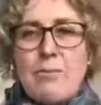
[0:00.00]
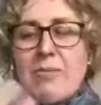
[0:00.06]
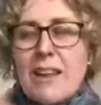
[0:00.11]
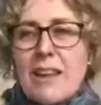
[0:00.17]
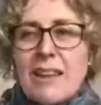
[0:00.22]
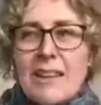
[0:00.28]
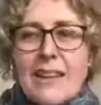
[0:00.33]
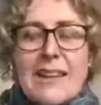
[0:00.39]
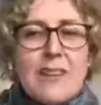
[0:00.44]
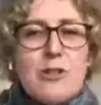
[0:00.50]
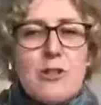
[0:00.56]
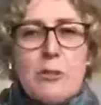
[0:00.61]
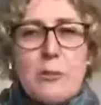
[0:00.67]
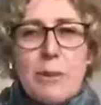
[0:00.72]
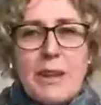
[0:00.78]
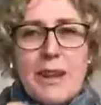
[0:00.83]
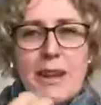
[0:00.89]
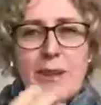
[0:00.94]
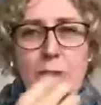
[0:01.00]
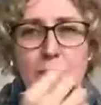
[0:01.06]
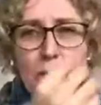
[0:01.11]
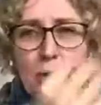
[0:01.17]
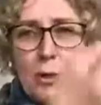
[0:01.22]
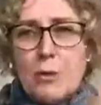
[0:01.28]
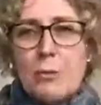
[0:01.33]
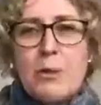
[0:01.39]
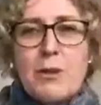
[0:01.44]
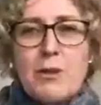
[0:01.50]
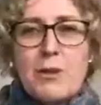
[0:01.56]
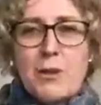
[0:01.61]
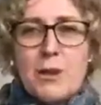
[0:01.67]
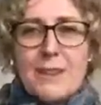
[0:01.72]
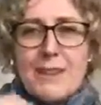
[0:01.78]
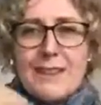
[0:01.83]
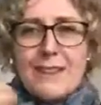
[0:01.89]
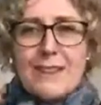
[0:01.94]
need to be or could be
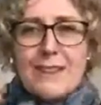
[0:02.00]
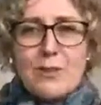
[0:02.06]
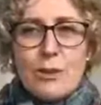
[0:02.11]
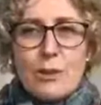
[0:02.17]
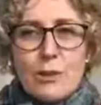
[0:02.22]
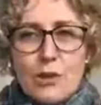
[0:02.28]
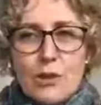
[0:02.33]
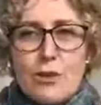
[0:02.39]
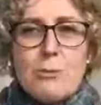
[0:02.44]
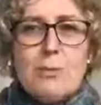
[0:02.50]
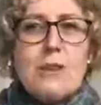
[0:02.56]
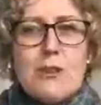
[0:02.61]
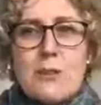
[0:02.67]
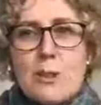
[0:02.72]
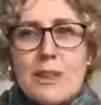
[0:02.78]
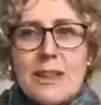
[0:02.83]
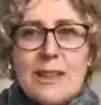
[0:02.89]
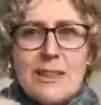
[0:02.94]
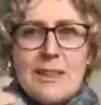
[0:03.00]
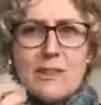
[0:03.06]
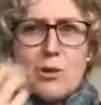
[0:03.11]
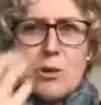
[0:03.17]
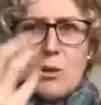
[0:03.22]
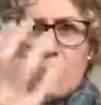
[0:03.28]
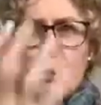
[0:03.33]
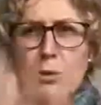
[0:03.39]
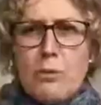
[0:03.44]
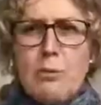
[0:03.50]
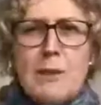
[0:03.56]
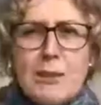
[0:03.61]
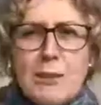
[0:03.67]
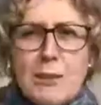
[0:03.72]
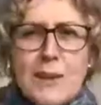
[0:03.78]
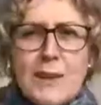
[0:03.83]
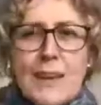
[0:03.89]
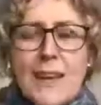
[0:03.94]
doing this or should be doing this or would be
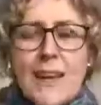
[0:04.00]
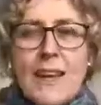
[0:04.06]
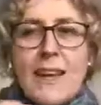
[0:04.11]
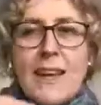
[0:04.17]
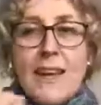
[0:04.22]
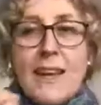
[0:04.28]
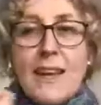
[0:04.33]
doing that.